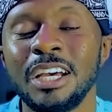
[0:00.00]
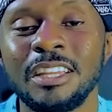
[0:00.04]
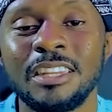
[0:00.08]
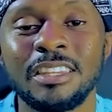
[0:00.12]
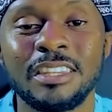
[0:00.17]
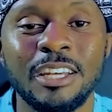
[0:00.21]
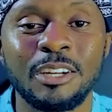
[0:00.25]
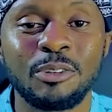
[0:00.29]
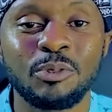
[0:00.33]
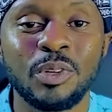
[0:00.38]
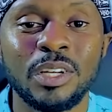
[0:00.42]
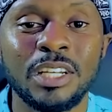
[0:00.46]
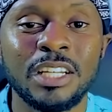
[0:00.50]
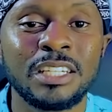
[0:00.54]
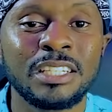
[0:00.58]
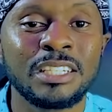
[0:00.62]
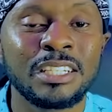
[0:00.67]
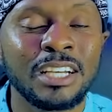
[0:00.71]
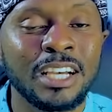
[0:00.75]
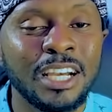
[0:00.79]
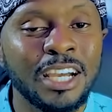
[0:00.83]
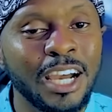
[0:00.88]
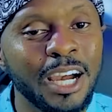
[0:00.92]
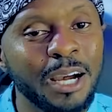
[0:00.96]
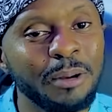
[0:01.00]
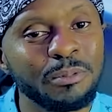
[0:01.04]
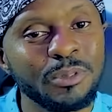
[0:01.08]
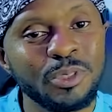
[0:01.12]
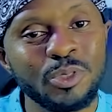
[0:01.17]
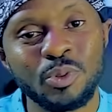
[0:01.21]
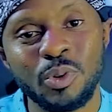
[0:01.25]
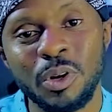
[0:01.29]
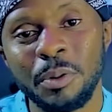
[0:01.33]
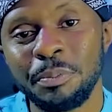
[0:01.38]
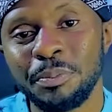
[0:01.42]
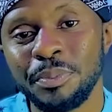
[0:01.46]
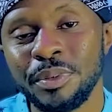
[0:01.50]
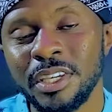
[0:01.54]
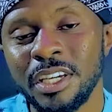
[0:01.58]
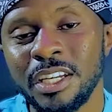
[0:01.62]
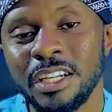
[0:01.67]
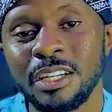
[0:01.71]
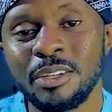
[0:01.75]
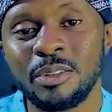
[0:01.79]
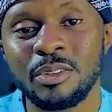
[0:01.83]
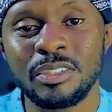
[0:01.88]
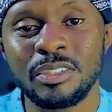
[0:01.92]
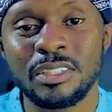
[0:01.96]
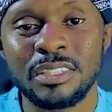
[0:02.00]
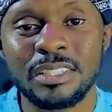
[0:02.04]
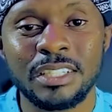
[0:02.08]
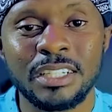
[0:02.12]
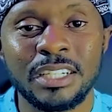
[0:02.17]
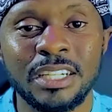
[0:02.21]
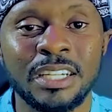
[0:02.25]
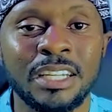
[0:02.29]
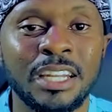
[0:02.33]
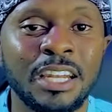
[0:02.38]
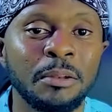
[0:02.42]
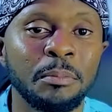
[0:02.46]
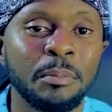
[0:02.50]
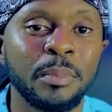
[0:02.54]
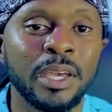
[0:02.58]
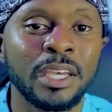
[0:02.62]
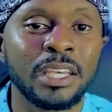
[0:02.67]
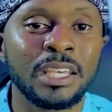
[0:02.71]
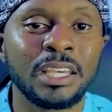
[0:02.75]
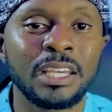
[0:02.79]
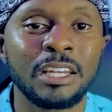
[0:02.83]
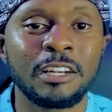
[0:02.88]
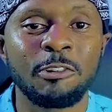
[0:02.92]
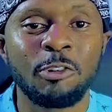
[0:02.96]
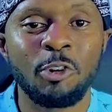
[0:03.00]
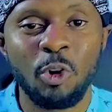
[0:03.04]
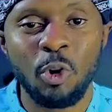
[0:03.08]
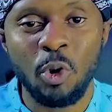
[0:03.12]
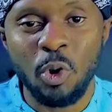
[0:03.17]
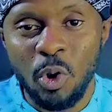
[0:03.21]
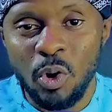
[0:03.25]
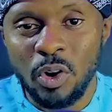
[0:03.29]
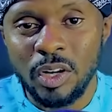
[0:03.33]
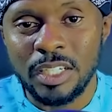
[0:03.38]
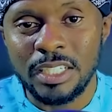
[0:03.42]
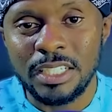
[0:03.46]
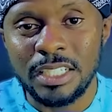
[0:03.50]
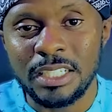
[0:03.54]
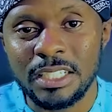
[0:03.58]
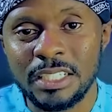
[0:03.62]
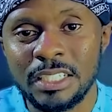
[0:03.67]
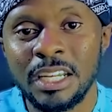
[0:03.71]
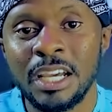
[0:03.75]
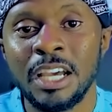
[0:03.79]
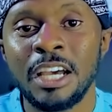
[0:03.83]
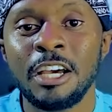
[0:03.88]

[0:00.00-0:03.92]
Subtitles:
That when it comes to appearing on screen and making content,